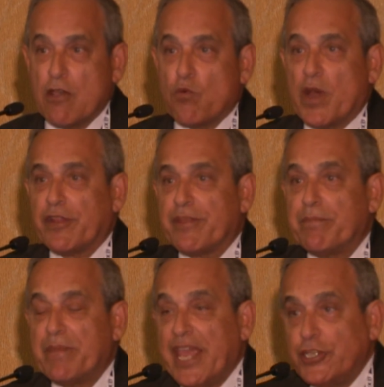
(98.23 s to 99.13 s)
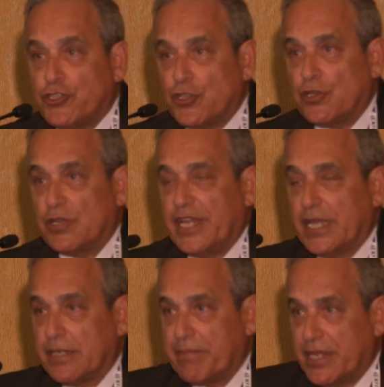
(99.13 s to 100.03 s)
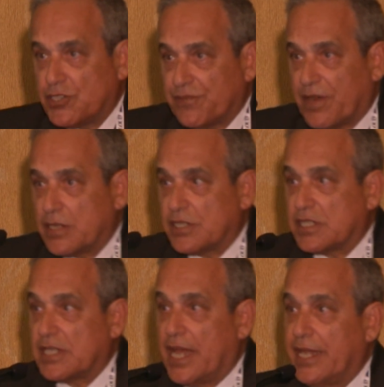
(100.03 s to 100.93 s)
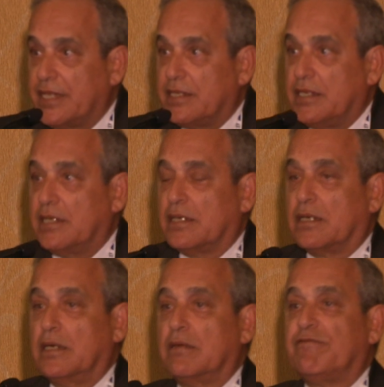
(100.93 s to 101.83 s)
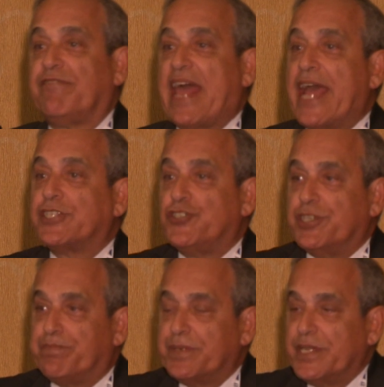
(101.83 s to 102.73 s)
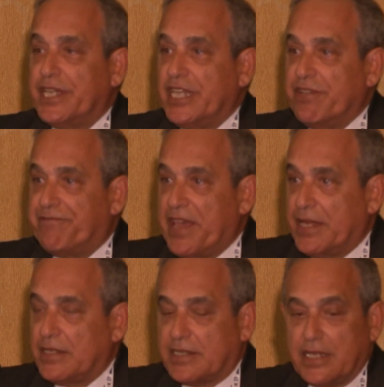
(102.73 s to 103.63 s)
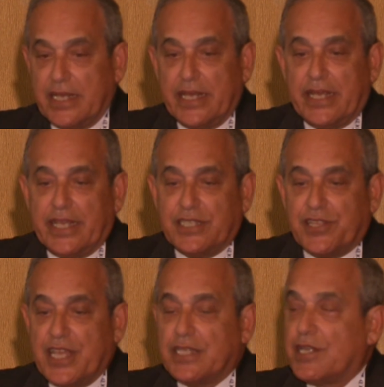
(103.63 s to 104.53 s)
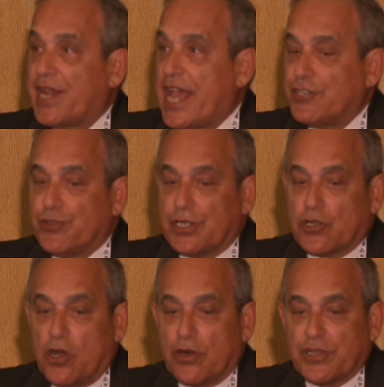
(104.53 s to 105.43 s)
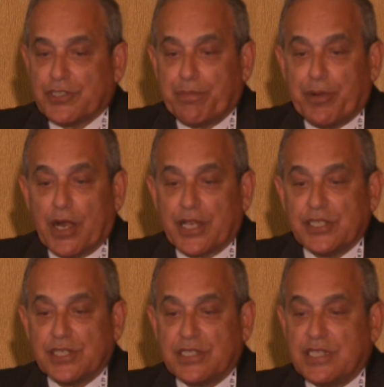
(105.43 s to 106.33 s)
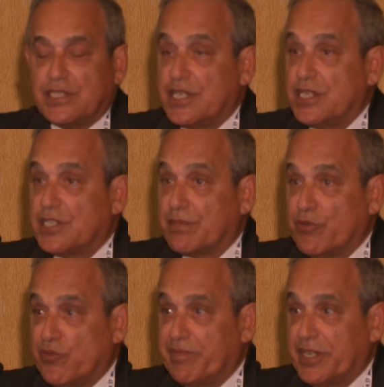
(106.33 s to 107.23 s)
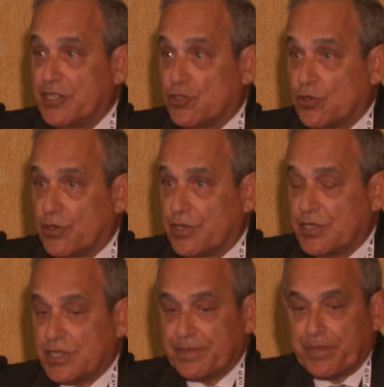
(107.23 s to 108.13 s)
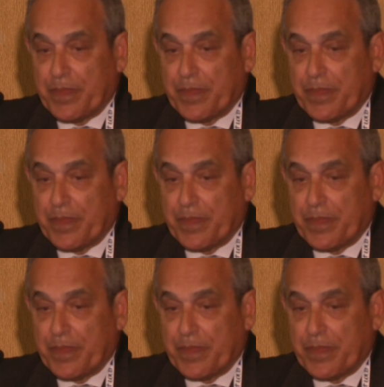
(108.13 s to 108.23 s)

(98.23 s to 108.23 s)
One of the major elements of our society, our flagship event, is the International Congress of Parkinson's Disease and Movement Disorders.